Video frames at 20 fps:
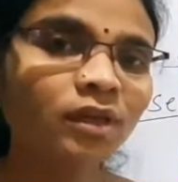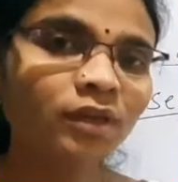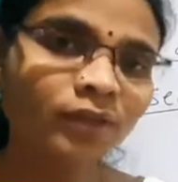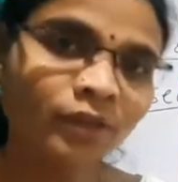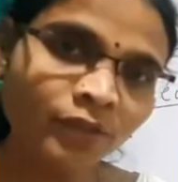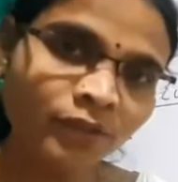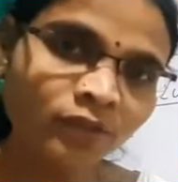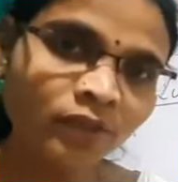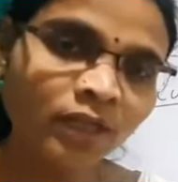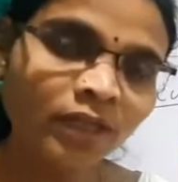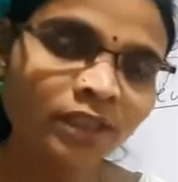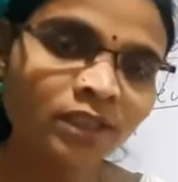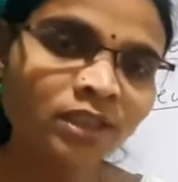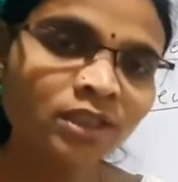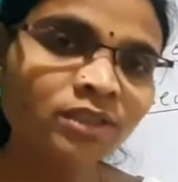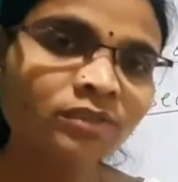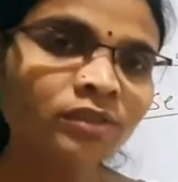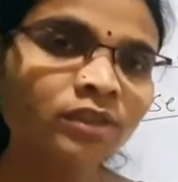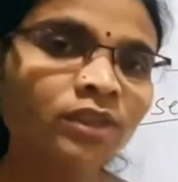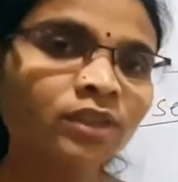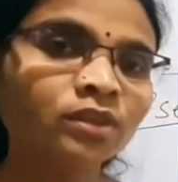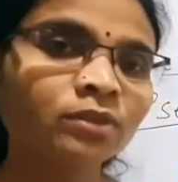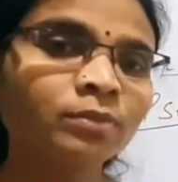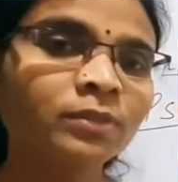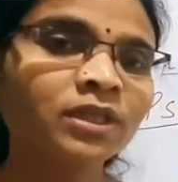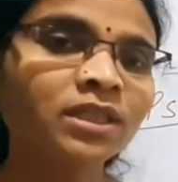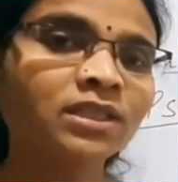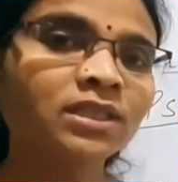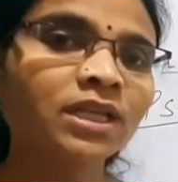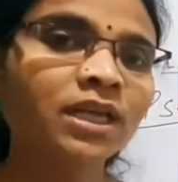Did you like this video?
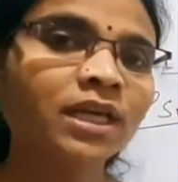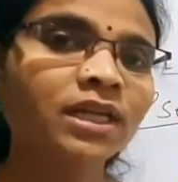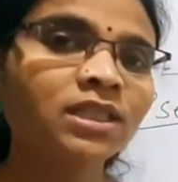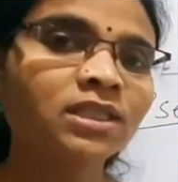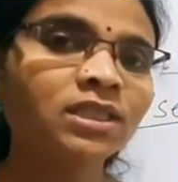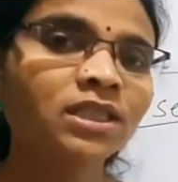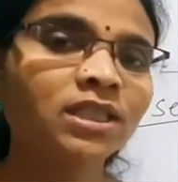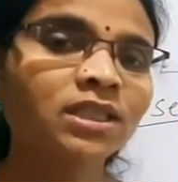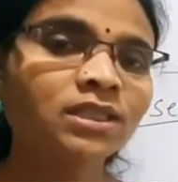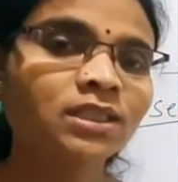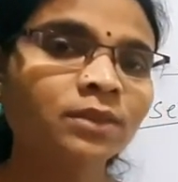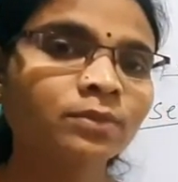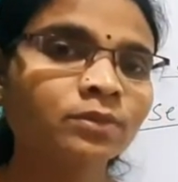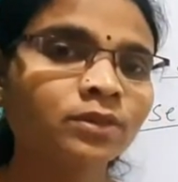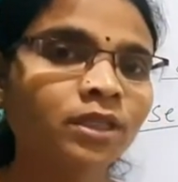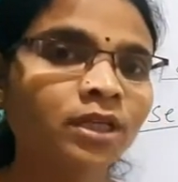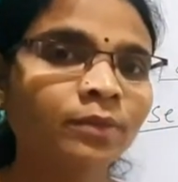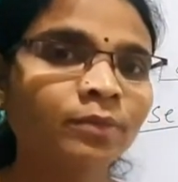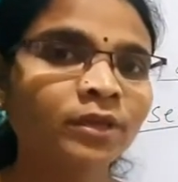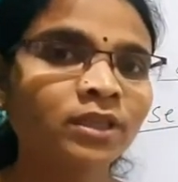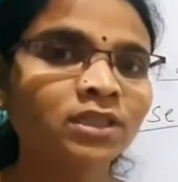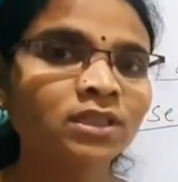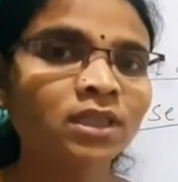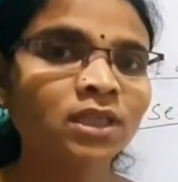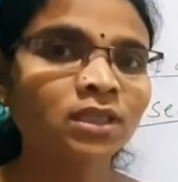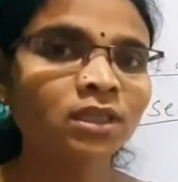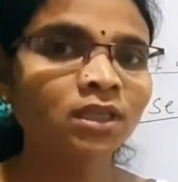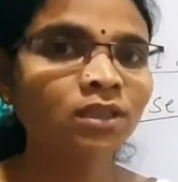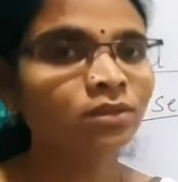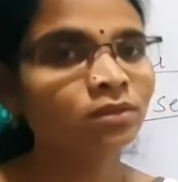Please like, share, subscribe my
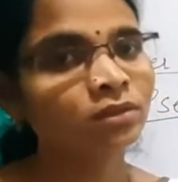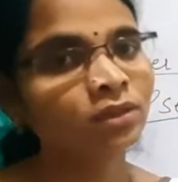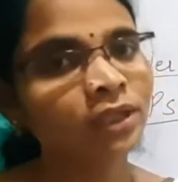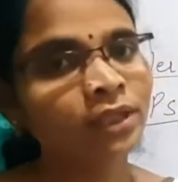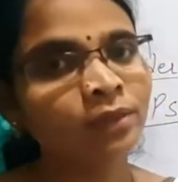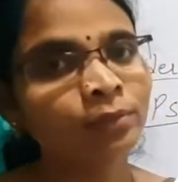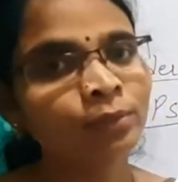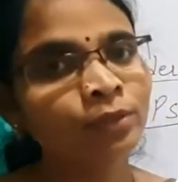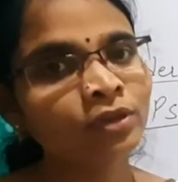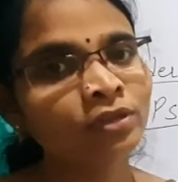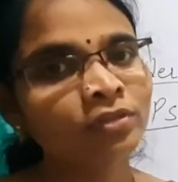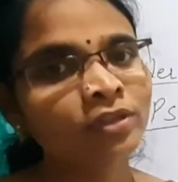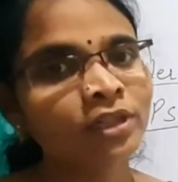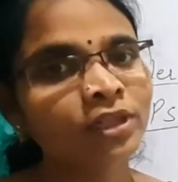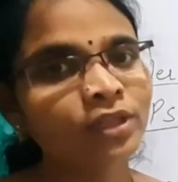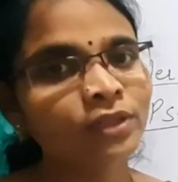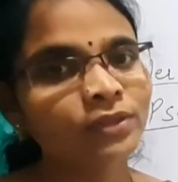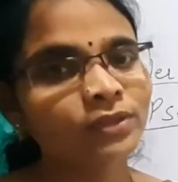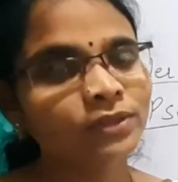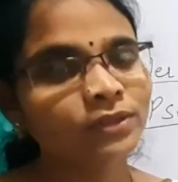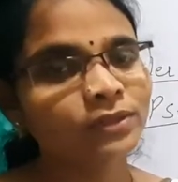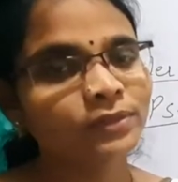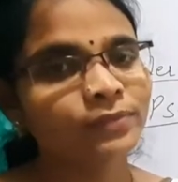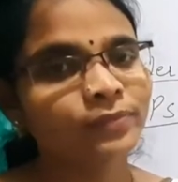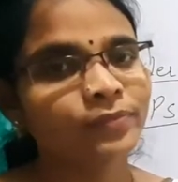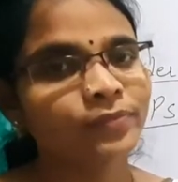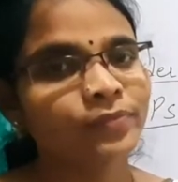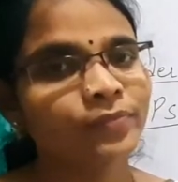channel to get more videos.